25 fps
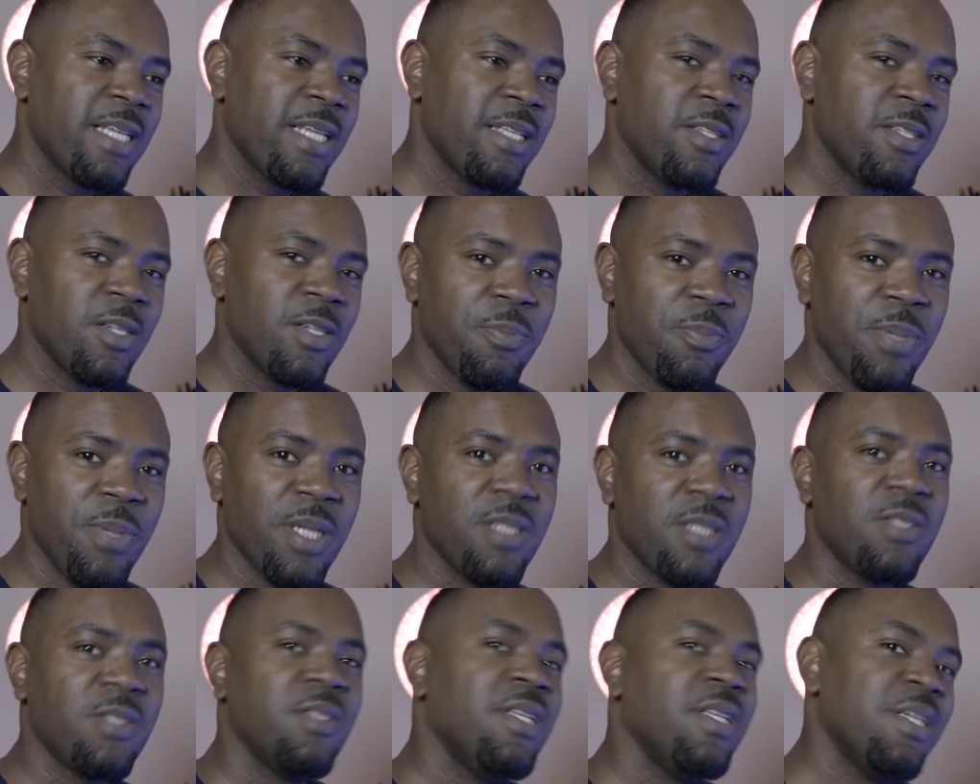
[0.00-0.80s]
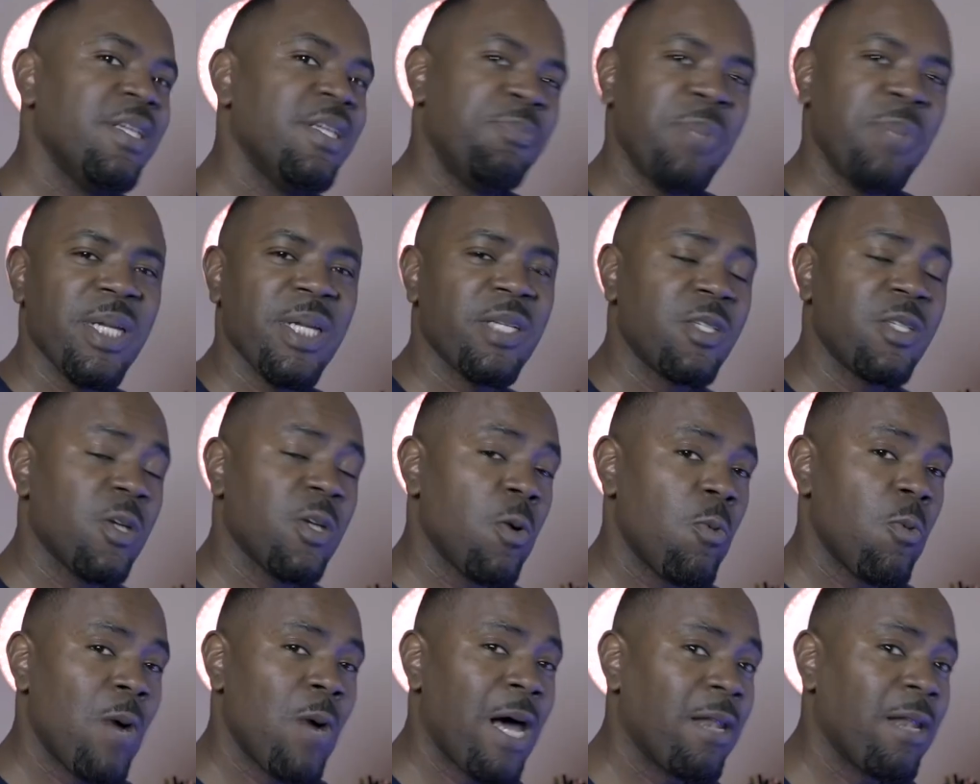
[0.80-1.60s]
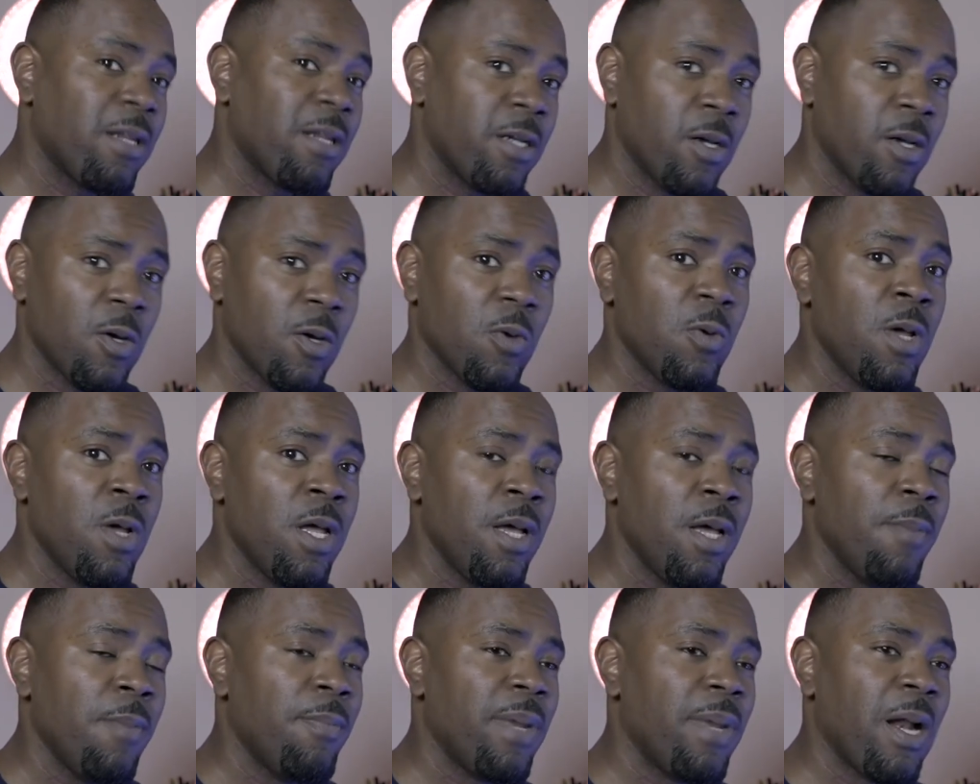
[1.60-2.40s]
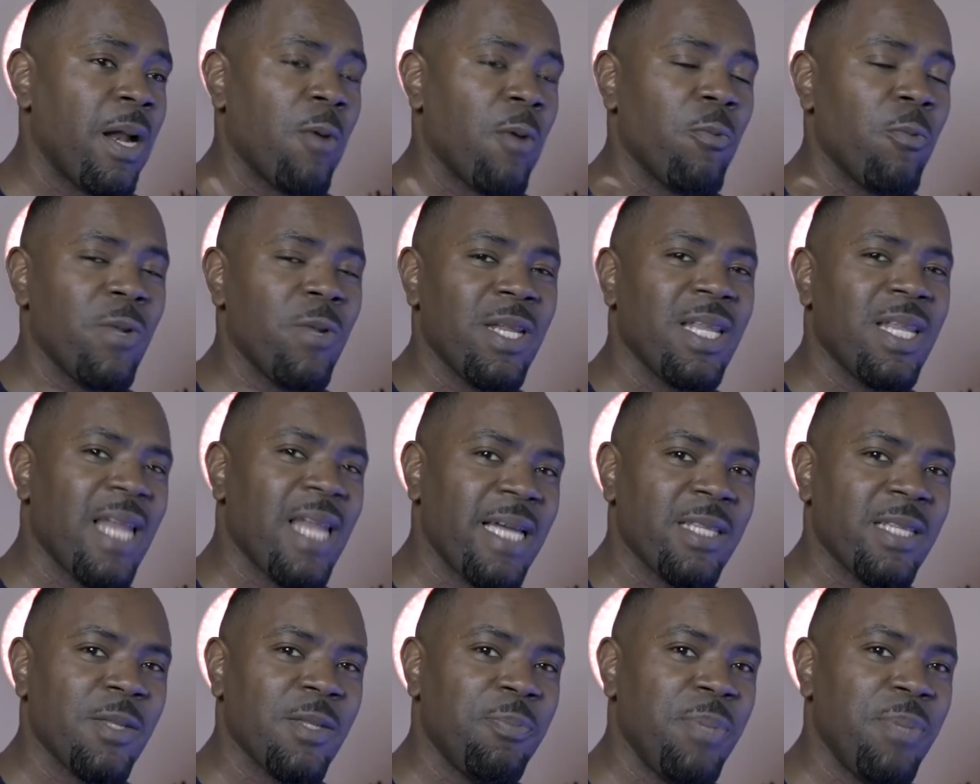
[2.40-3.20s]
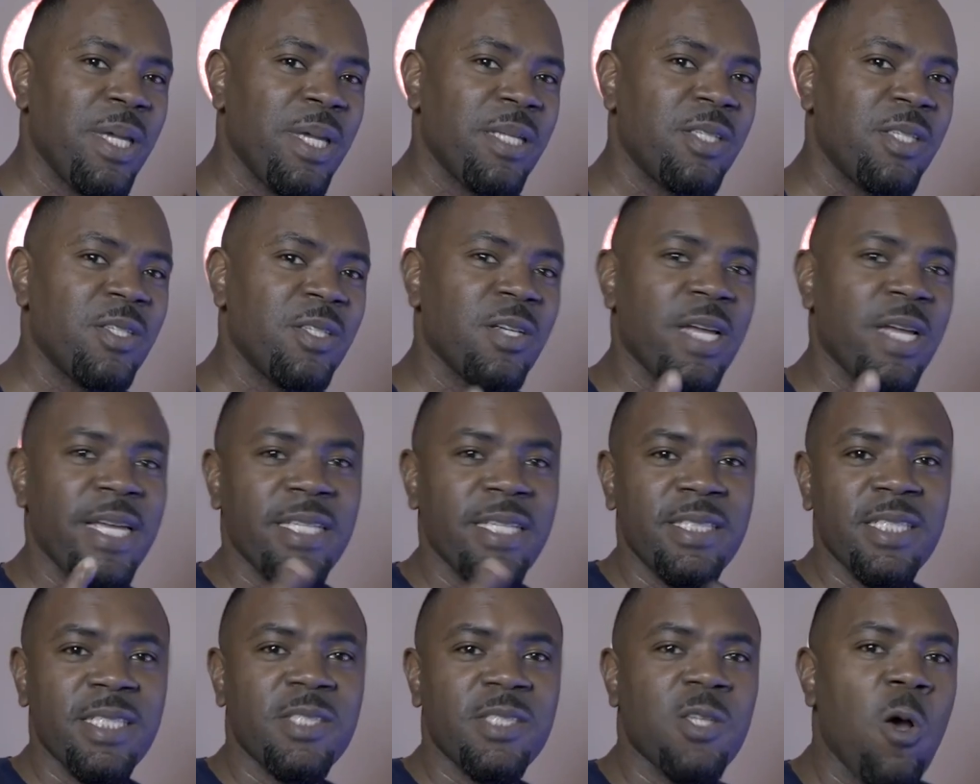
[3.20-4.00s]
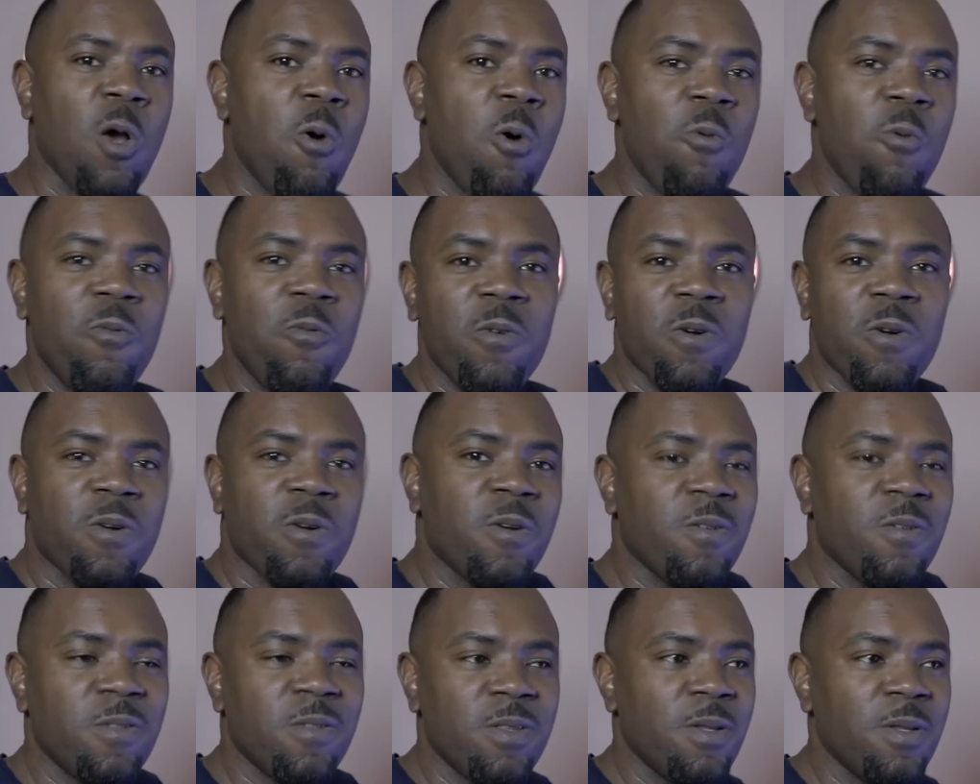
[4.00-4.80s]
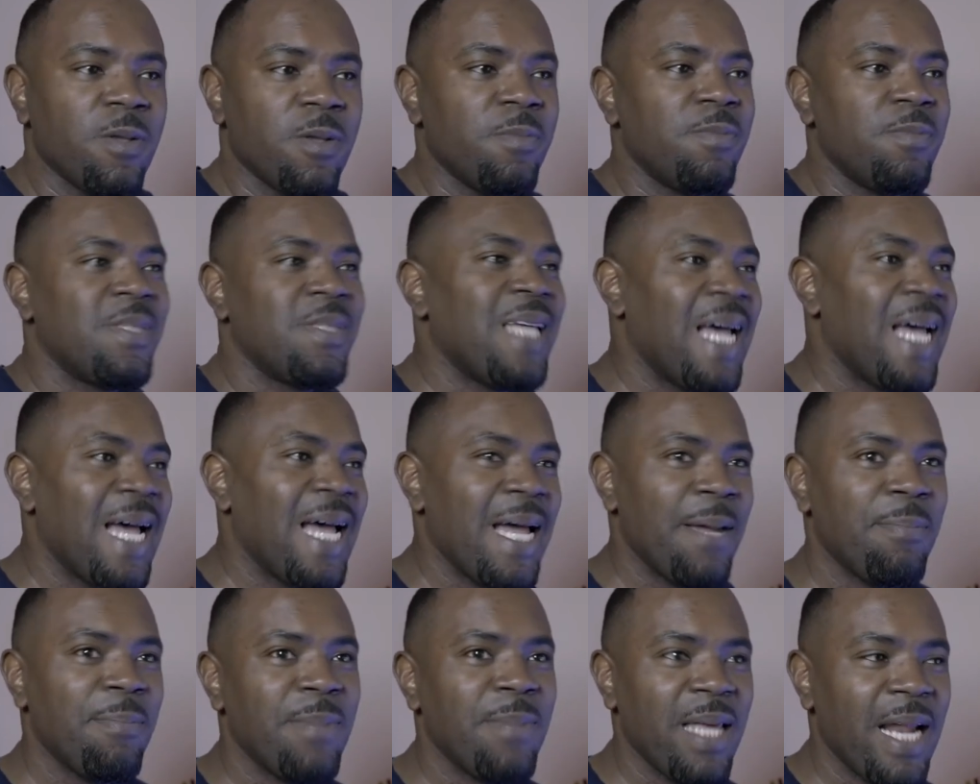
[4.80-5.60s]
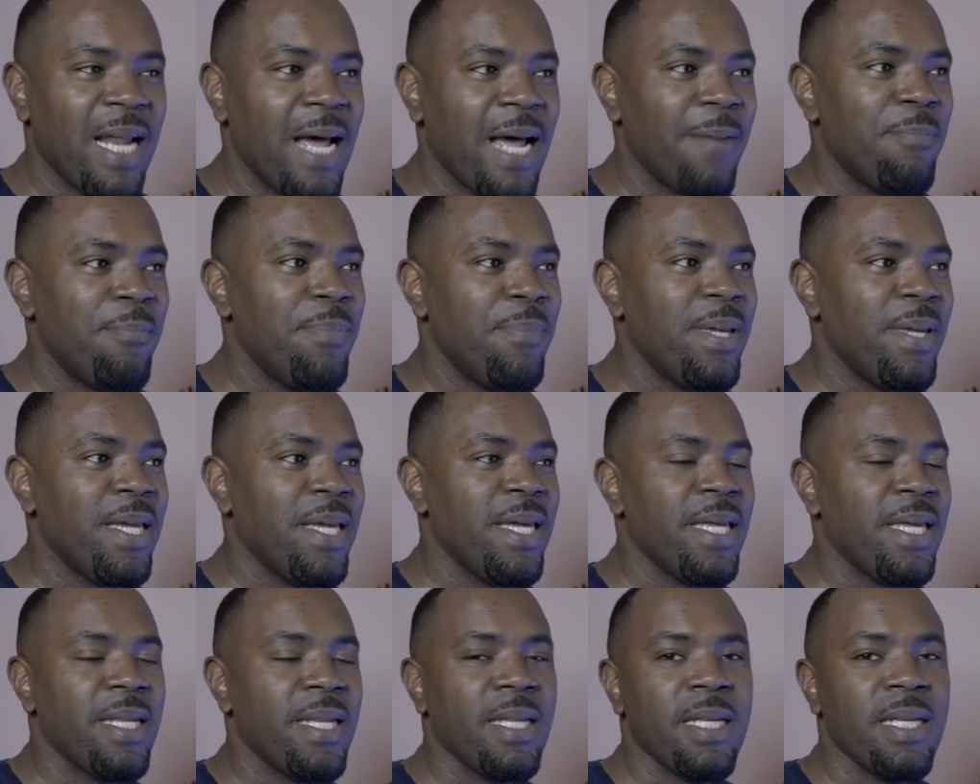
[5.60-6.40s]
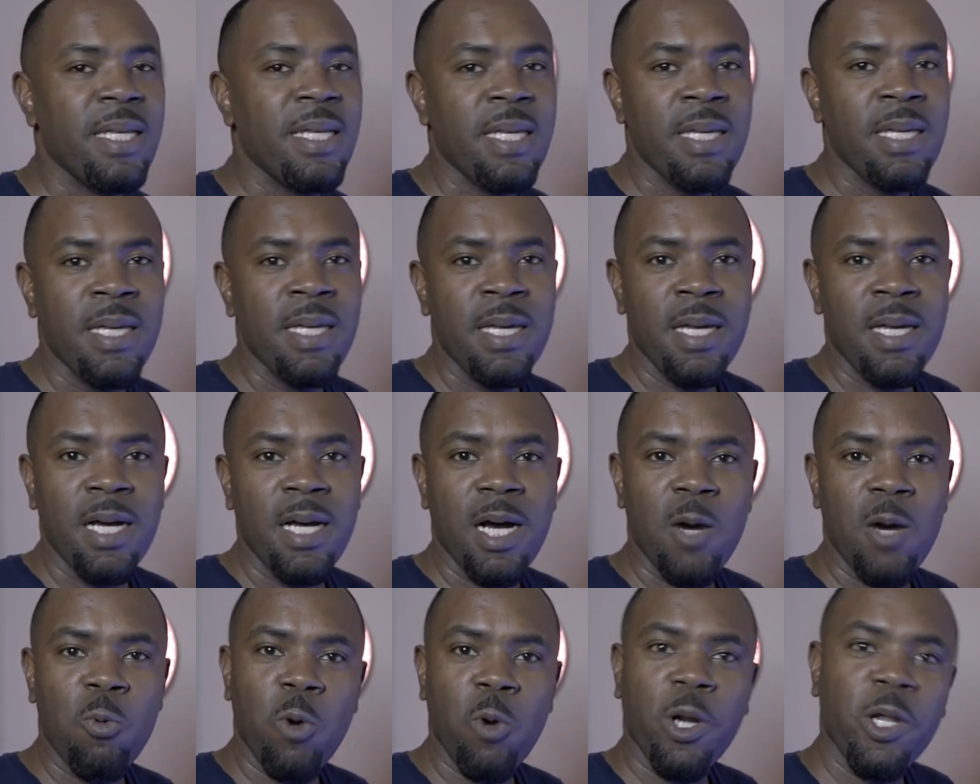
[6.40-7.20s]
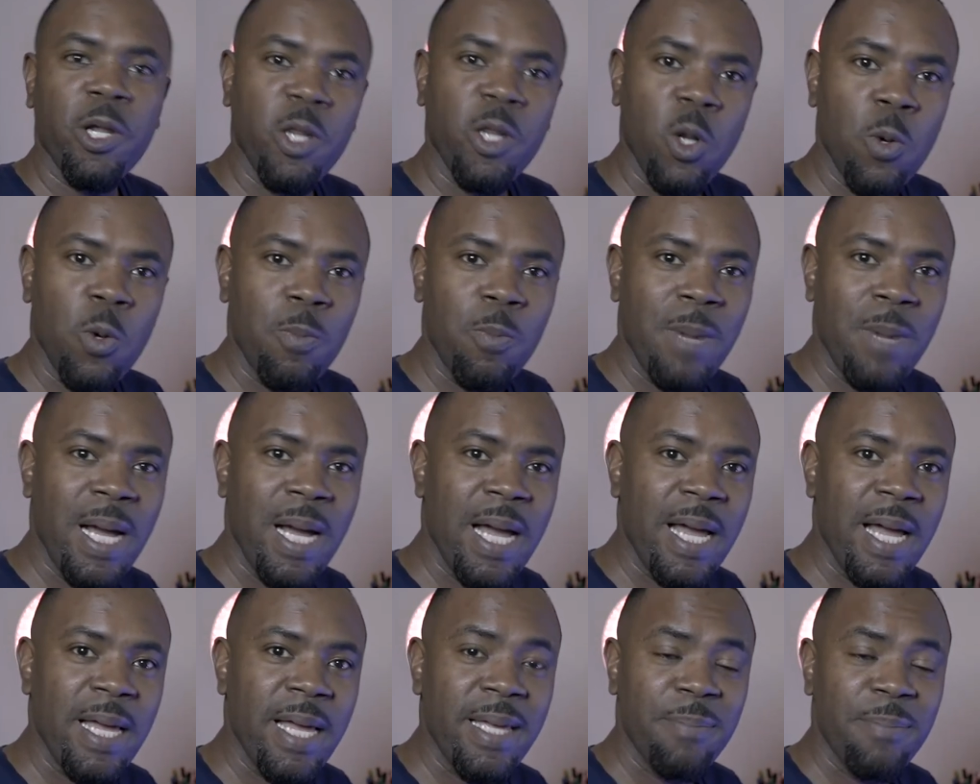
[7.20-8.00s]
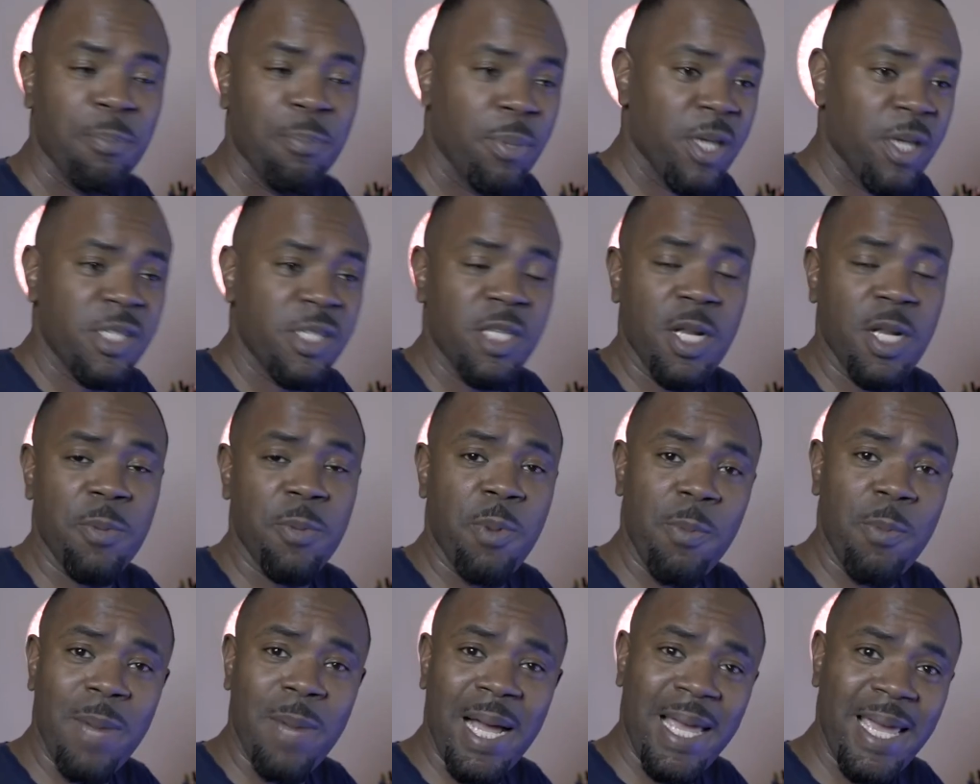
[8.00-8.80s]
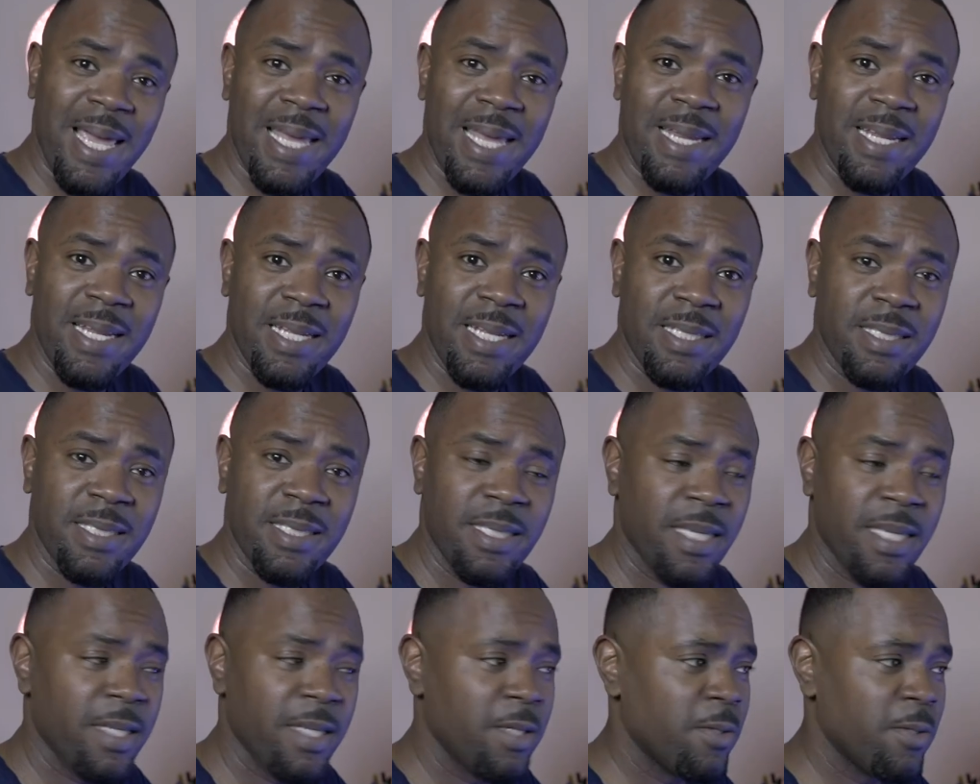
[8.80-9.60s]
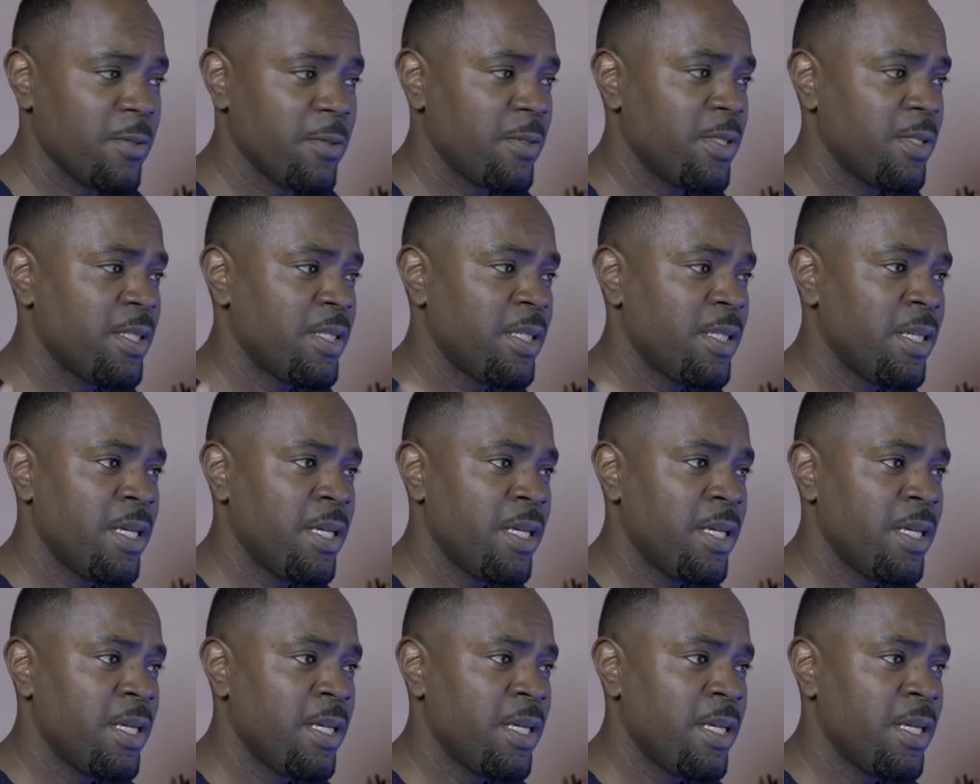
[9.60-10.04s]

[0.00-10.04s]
I took this picture a while ago, but I really like the picture, and just over the time that I've been working on brushing up on my editing skills,